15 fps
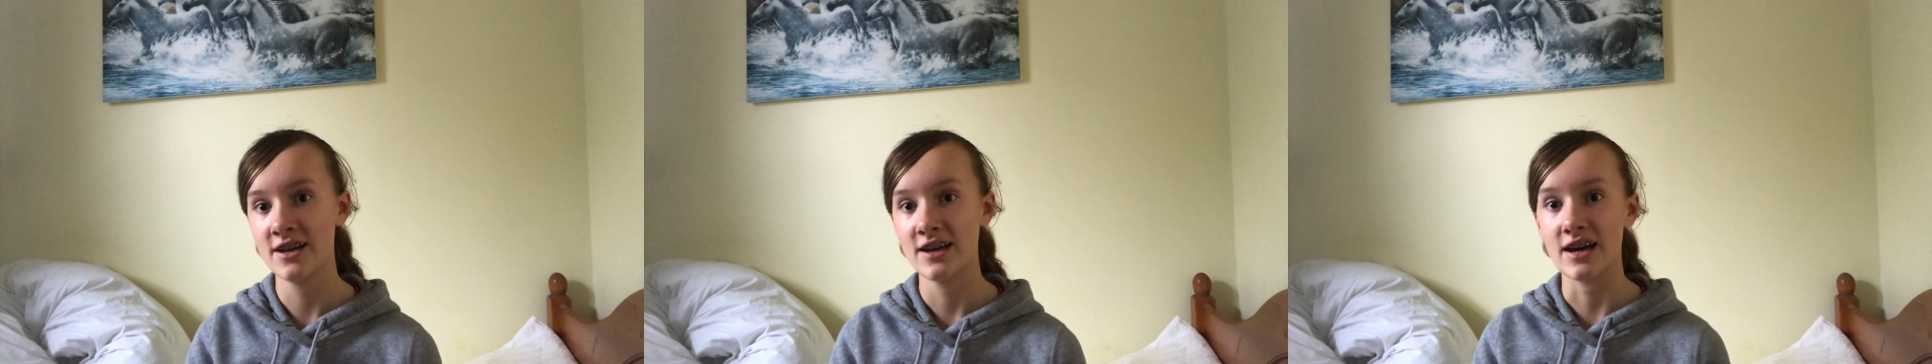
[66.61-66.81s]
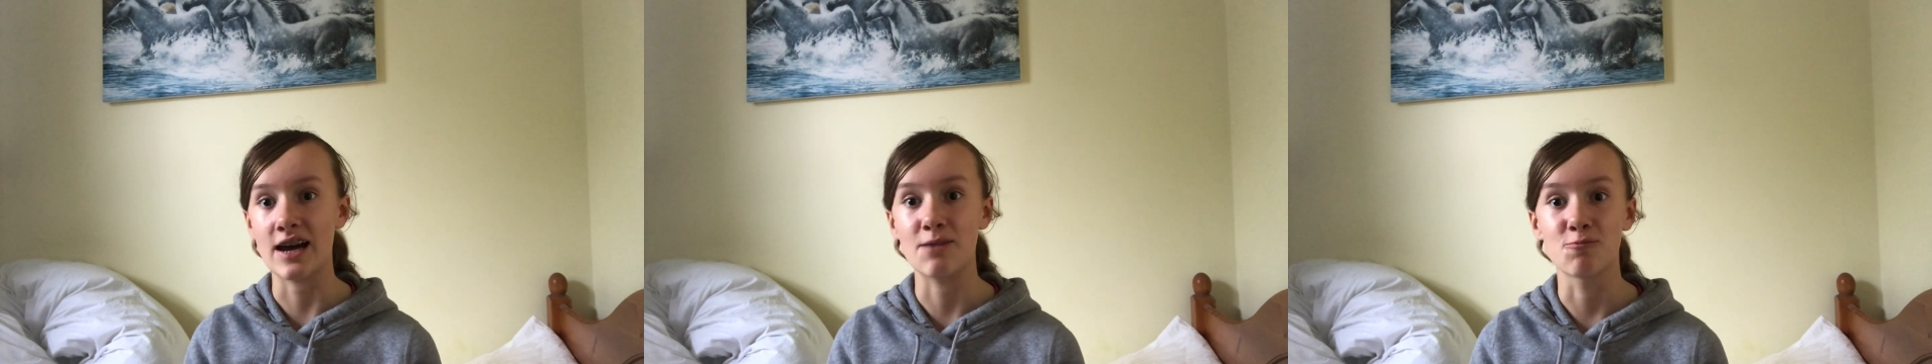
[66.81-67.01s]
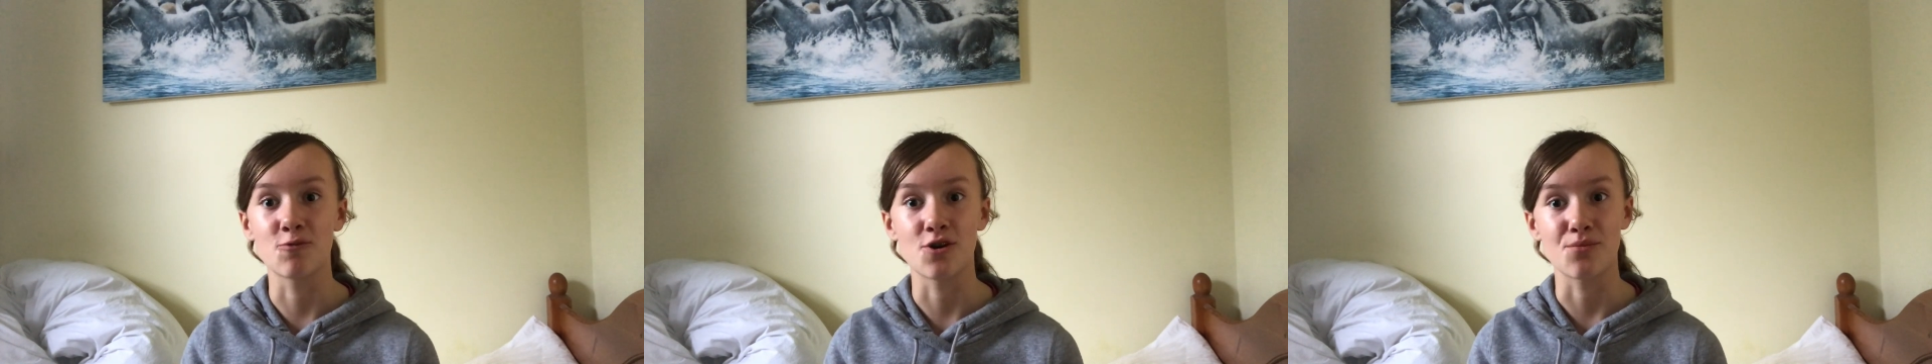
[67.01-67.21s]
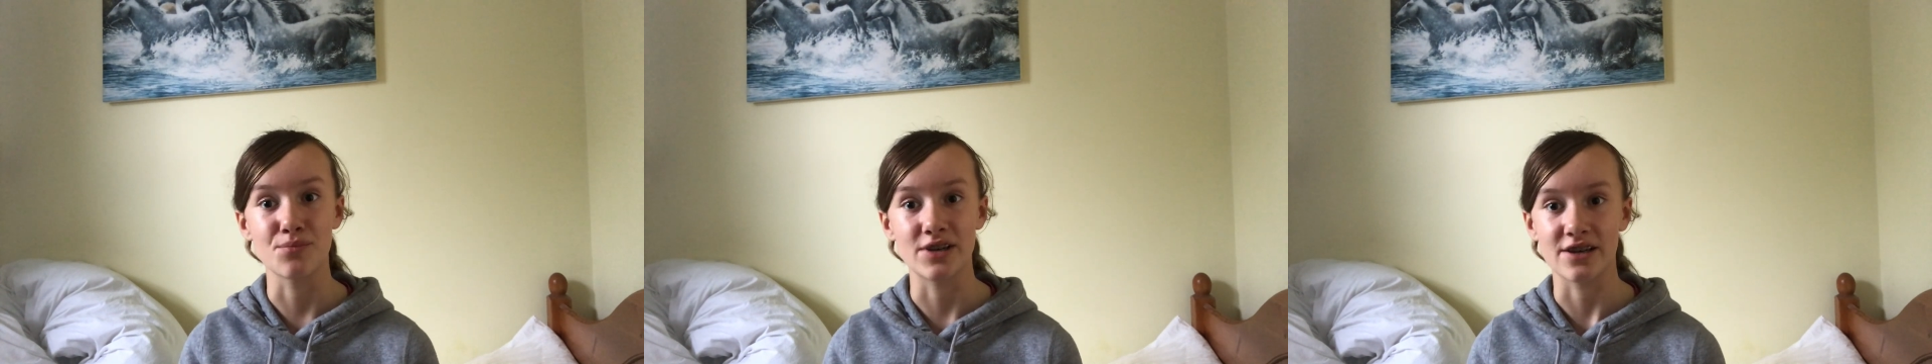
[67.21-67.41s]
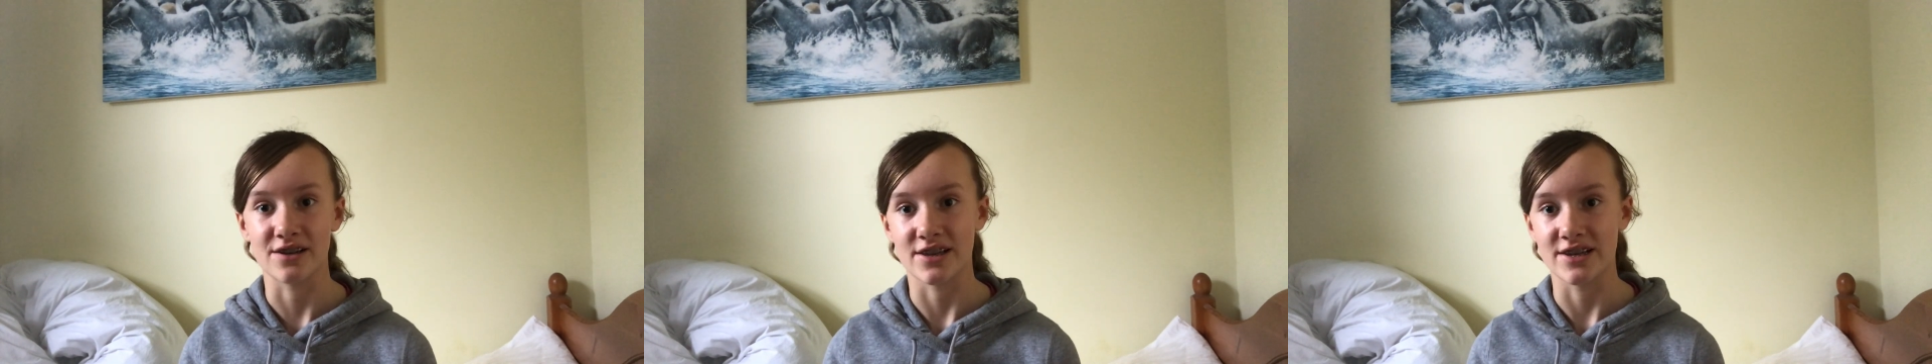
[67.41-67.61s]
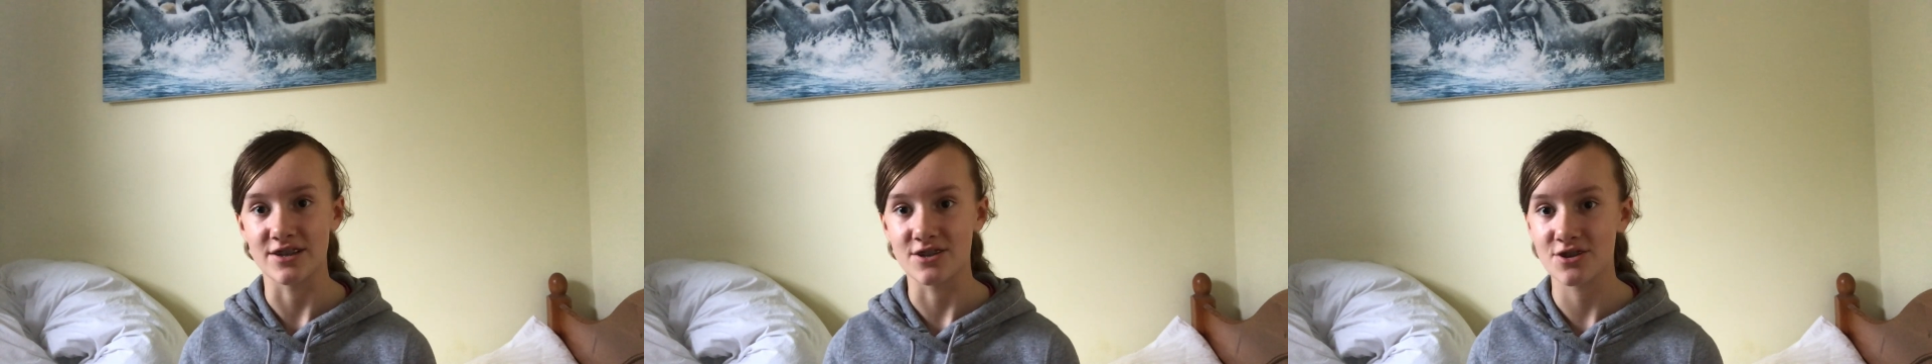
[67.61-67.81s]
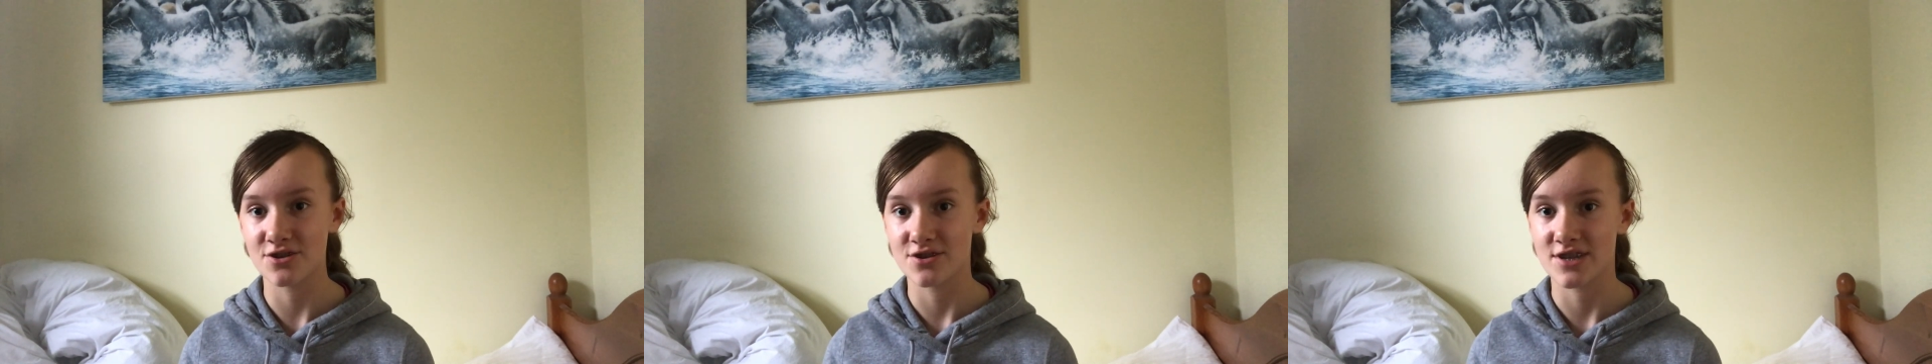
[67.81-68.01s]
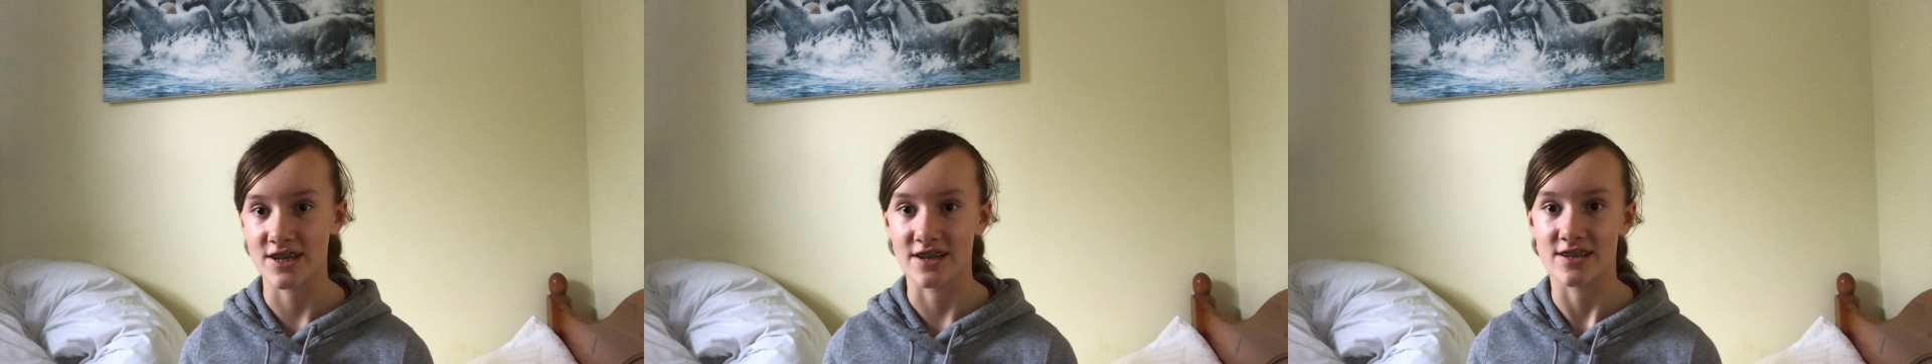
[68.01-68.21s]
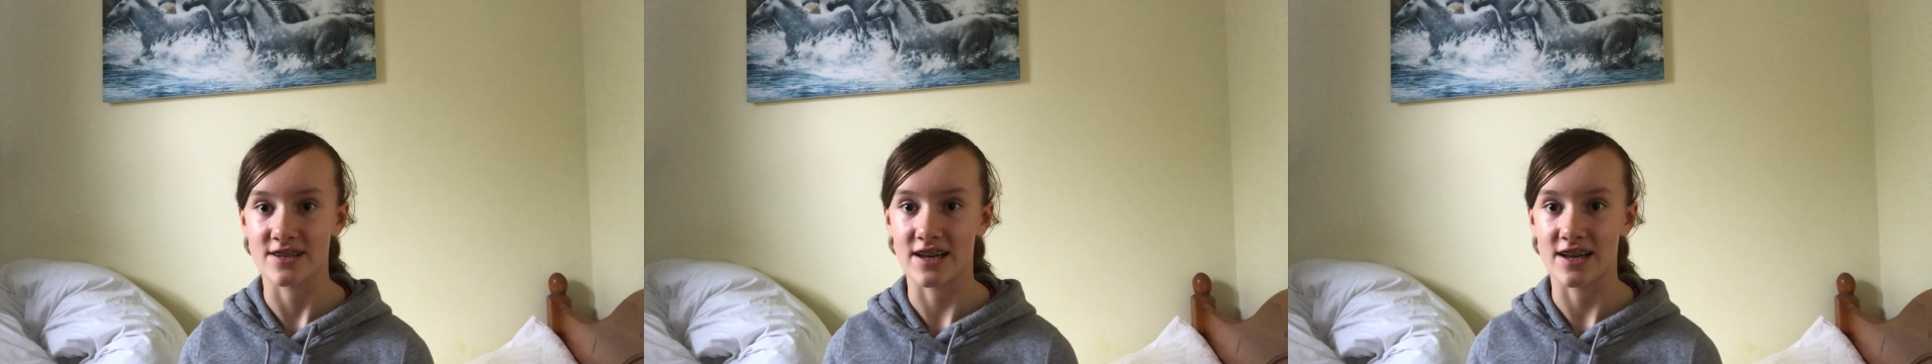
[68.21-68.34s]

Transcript: and what me and Clyde do, since